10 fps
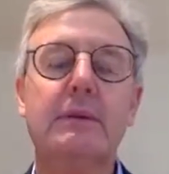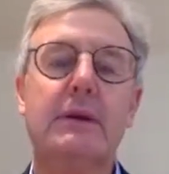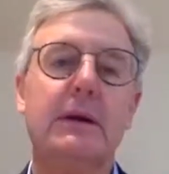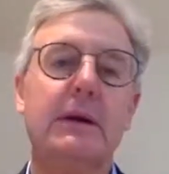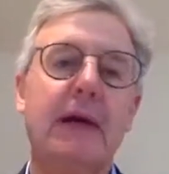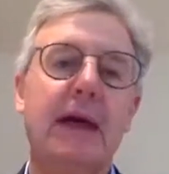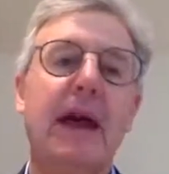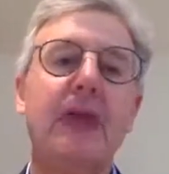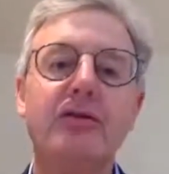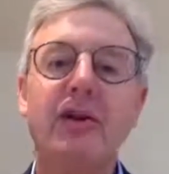how to
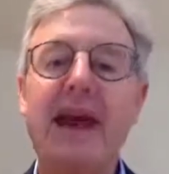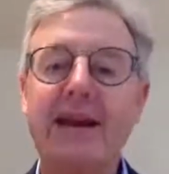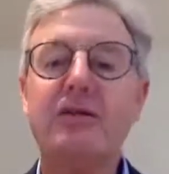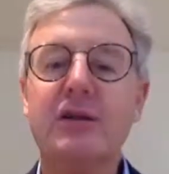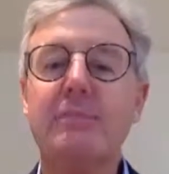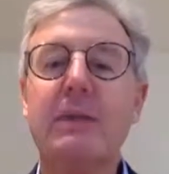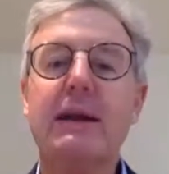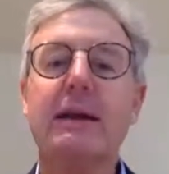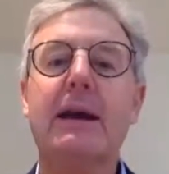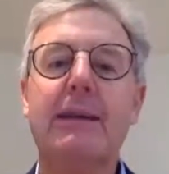actually make it
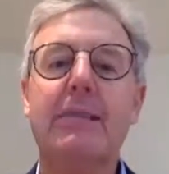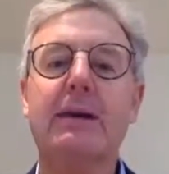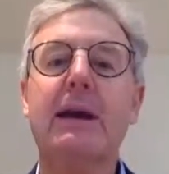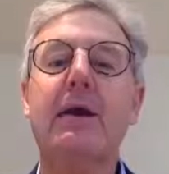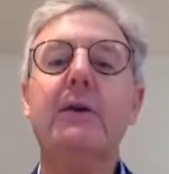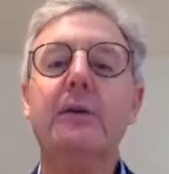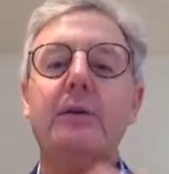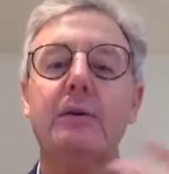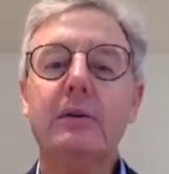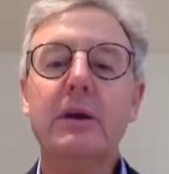happen. How do you
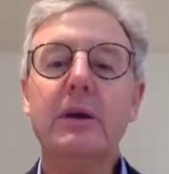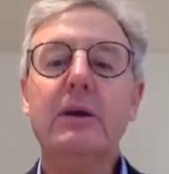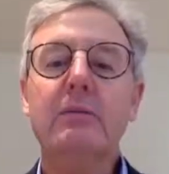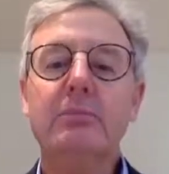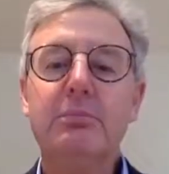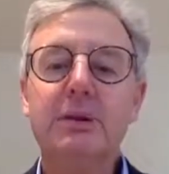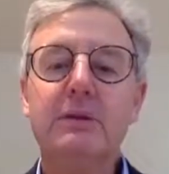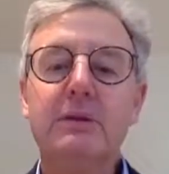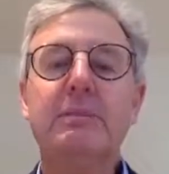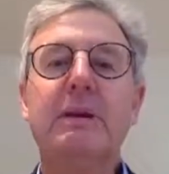build a medical?